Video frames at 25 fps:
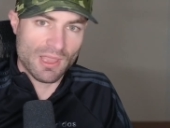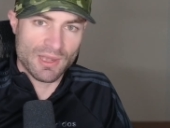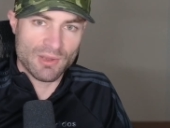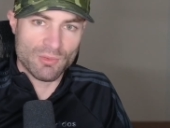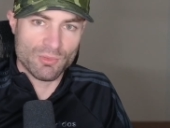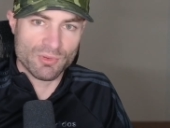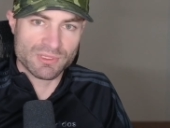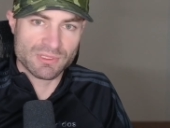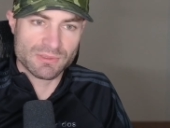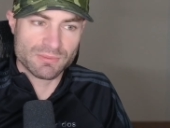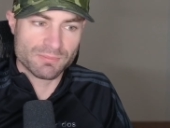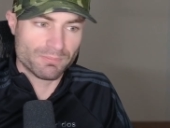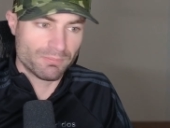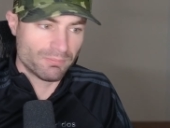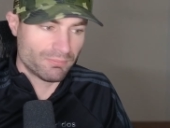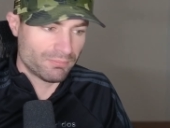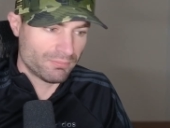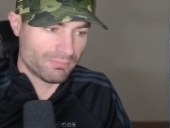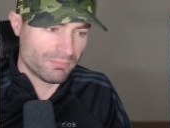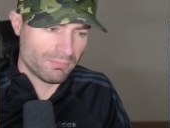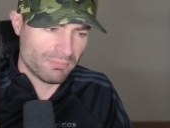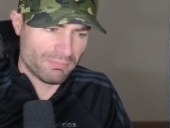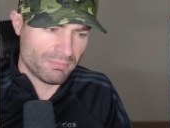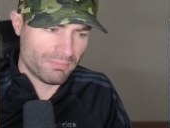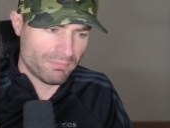and it was
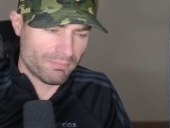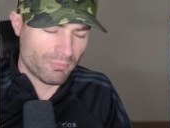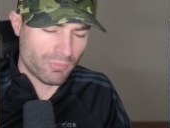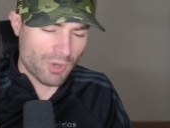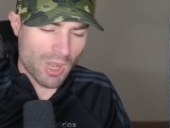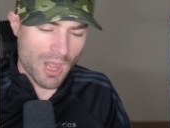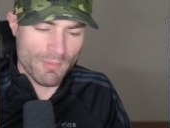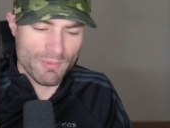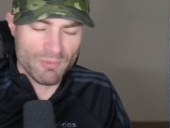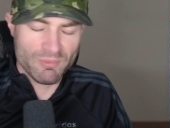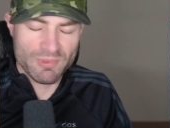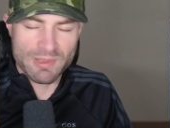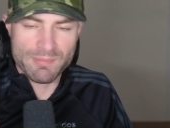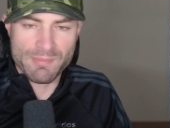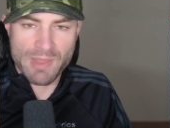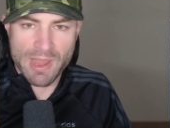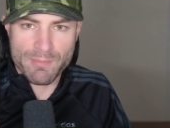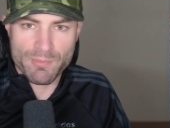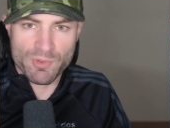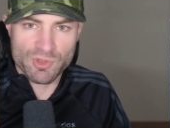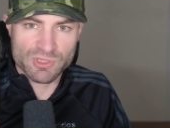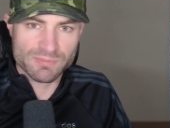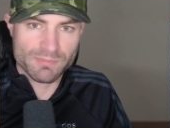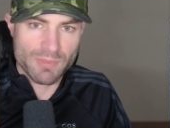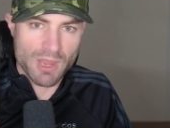probably my
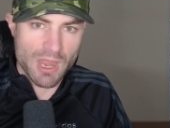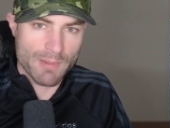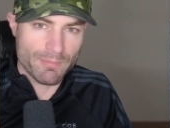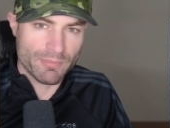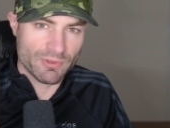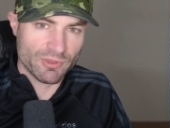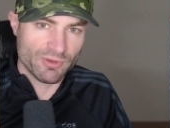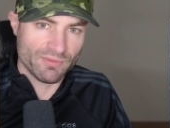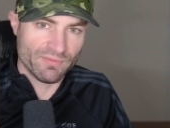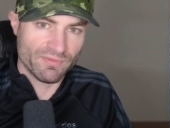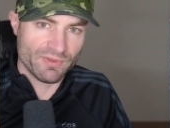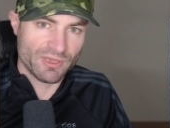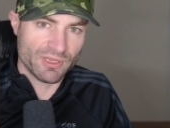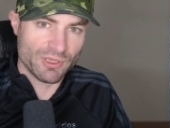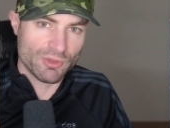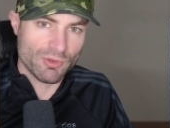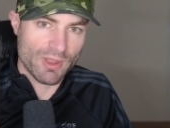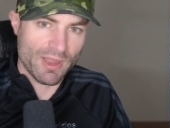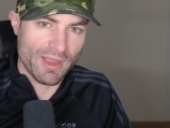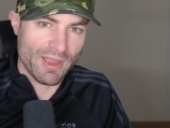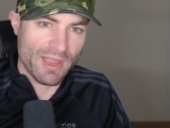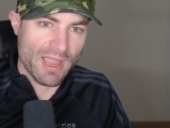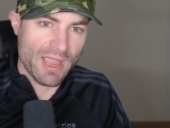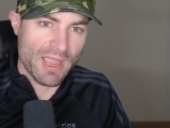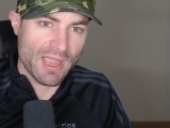most popular video
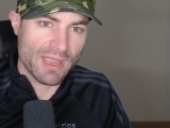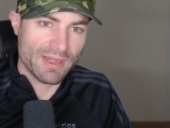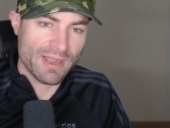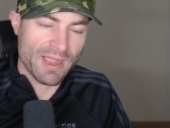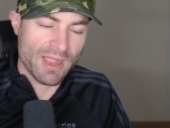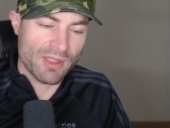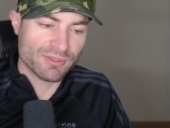I had